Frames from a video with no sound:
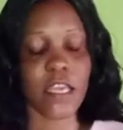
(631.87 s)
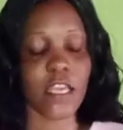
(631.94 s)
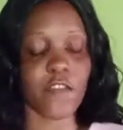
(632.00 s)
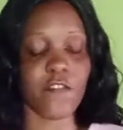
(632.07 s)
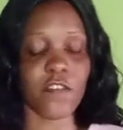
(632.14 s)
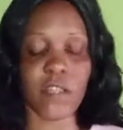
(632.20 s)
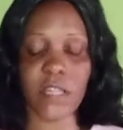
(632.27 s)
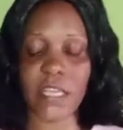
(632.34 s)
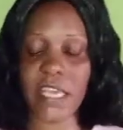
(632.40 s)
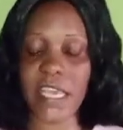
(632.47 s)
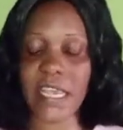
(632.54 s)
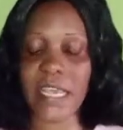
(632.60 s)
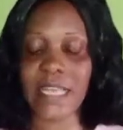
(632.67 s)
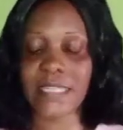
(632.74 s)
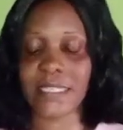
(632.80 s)
If you
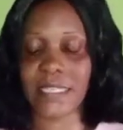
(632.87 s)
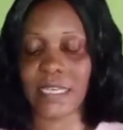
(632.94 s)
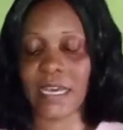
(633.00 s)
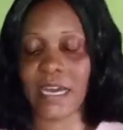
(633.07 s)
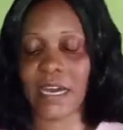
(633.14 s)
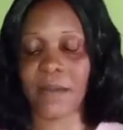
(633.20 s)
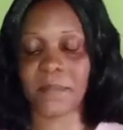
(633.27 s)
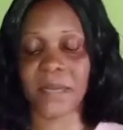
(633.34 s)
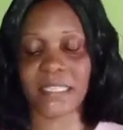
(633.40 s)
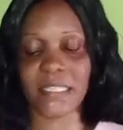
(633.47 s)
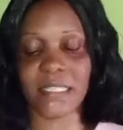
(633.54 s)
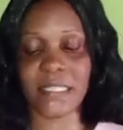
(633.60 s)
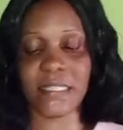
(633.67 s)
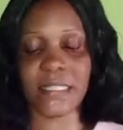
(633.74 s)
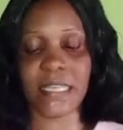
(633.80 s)
need
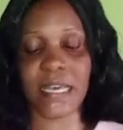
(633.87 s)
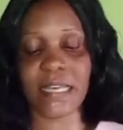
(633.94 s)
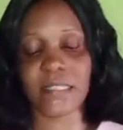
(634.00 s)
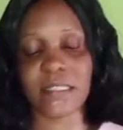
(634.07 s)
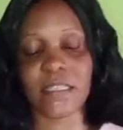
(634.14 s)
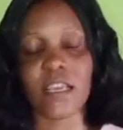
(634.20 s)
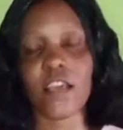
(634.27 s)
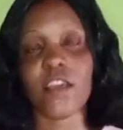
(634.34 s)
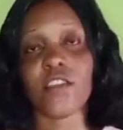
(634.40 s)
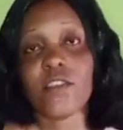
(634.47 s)
assistance,